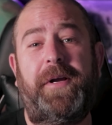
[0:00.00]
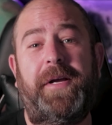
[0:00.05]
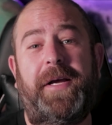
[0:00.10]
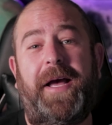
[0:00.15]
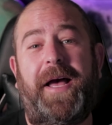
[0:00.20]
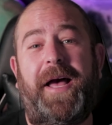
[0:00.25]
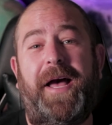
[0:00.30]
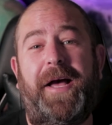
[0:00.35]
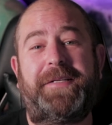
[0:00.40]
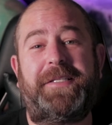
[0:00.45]

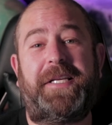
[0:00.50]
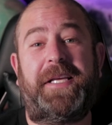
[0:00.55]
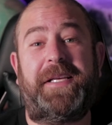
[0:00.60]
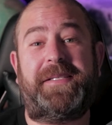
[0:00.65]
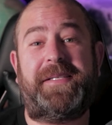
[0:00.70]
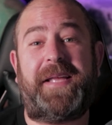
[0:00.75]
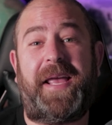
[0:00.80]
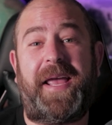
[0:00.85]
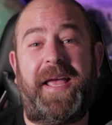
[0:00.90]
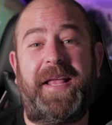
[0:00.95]

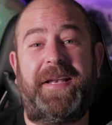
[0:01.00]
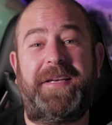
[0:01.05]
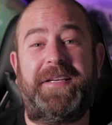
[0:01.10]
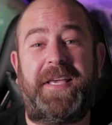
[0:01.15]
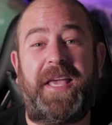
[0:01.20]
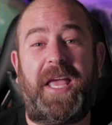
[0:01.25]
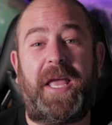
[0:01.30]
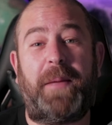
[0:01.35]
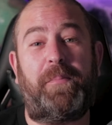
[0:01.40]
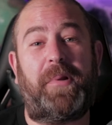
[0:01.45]

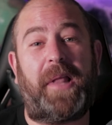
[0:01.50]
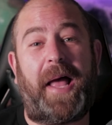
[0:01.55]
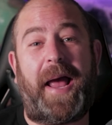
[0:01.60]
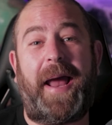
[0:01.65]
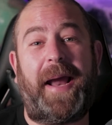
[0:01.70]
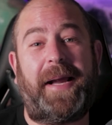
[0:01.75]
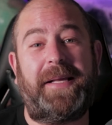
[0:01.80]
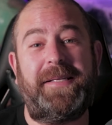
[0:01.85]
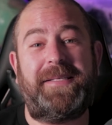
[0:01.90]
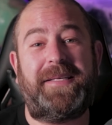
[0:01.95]
Tistandi,
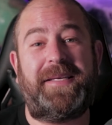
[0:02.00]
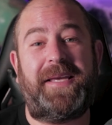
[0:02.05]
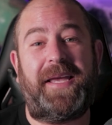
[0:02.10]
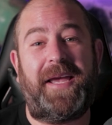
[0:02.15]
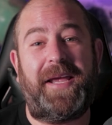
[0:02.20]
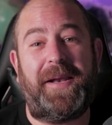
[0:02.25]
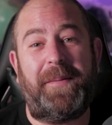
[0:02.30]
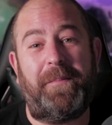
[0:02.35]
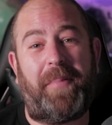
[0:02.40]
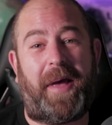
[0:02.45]
black
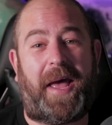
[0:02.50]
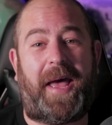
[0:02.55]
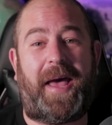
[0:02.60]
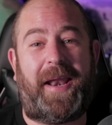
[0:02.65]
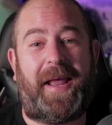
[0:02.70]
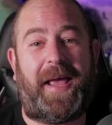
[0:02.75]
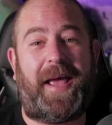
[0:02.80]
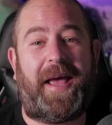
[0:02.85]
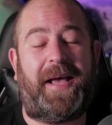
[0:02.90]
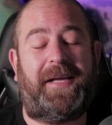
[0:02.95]
skin
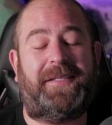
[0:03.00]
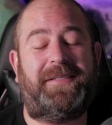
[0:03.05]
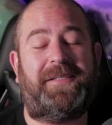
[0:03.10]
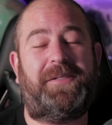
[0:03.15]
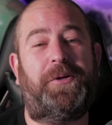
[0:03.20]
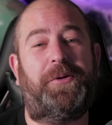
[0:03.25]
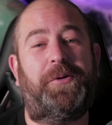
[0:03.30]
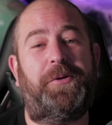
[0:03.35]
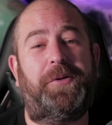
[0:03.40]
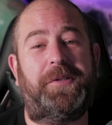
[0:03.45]
badass,
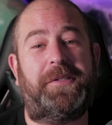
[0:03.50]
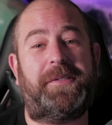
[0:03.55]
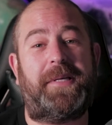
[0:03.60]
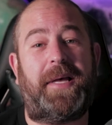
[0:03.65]
who's